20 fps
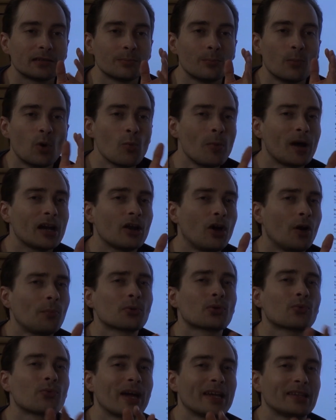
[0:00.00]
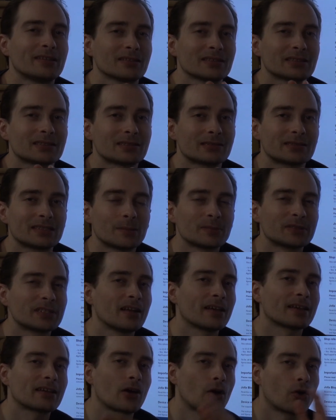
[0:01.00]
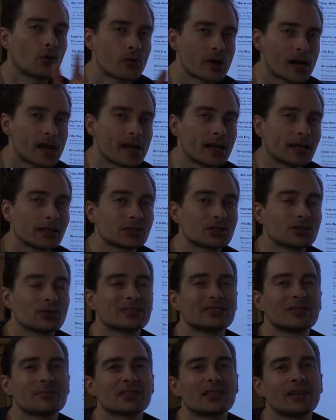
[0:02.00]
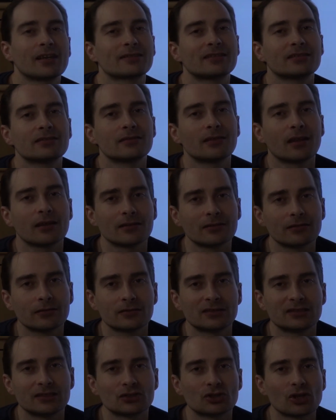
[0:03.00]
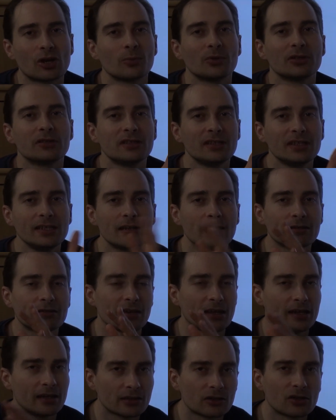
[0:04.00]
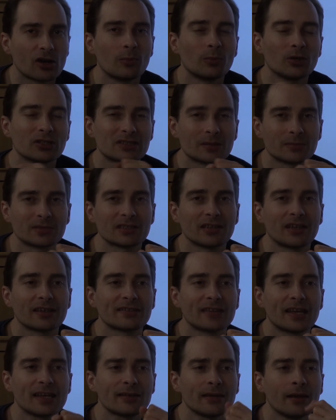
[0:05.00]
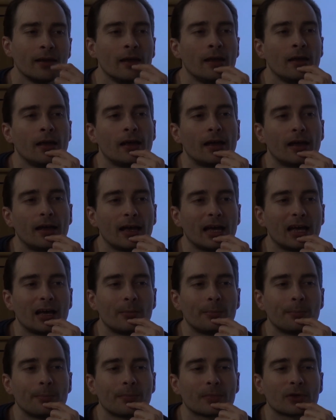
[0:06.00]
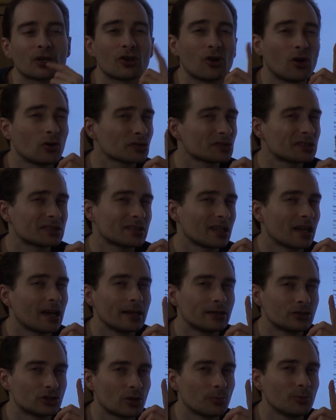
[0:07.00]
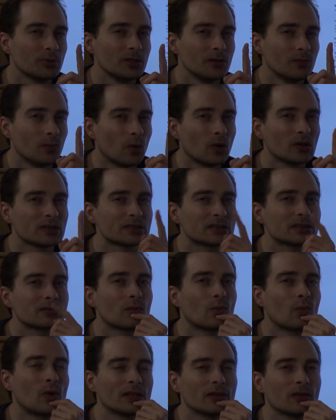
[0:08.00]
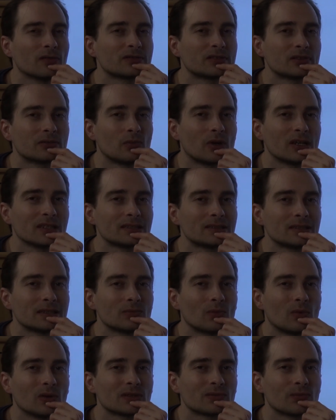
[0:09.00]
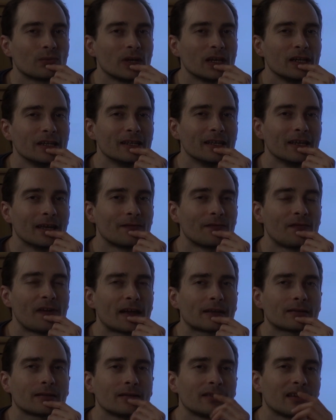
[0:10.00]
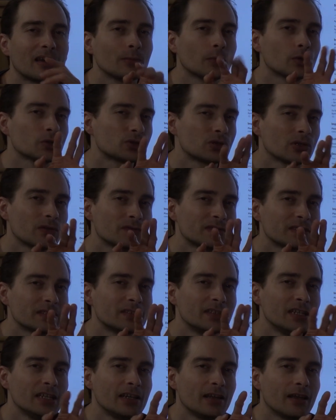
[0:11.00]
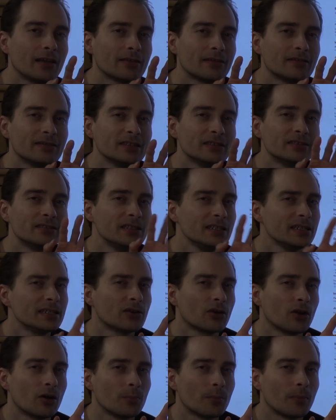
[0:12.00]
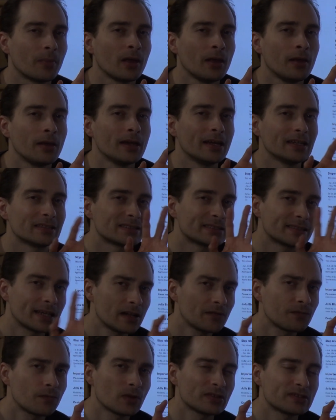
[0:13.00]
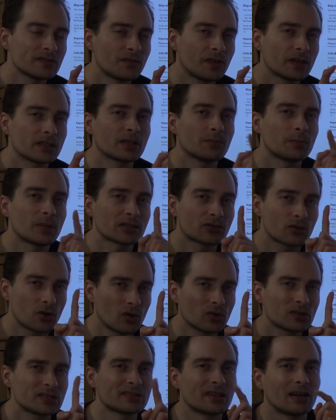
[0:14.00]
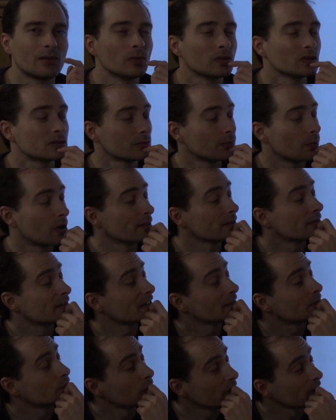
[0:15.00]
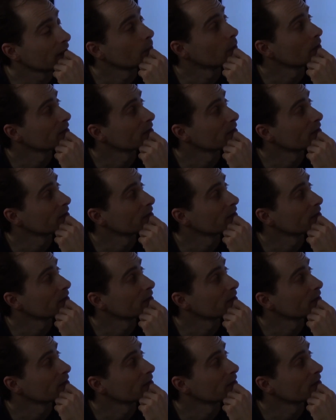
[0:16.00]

mobile operators, something like Orange or something like the German Telekom or something like that, Kongstar in Germany was one of the ones that was really affected. I'm not sure if the T-Com itself was affected, but Kongstar was the one that really